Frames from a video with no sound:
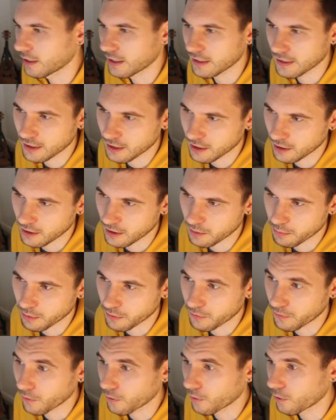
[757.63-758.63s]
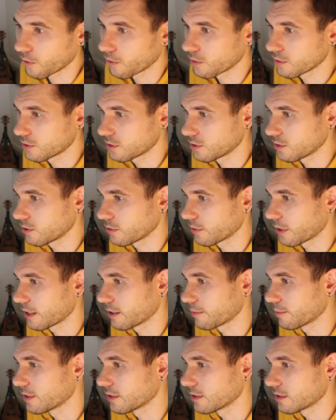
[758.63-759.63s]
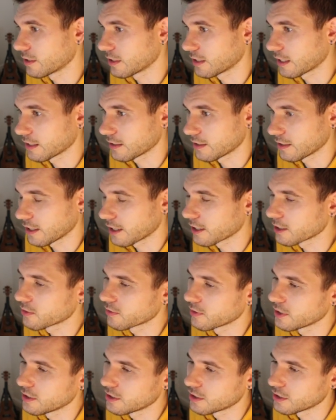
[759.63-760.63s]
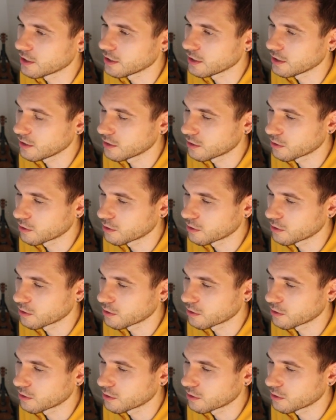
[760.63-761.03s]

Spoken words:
I did a before pseudo element to get the SVG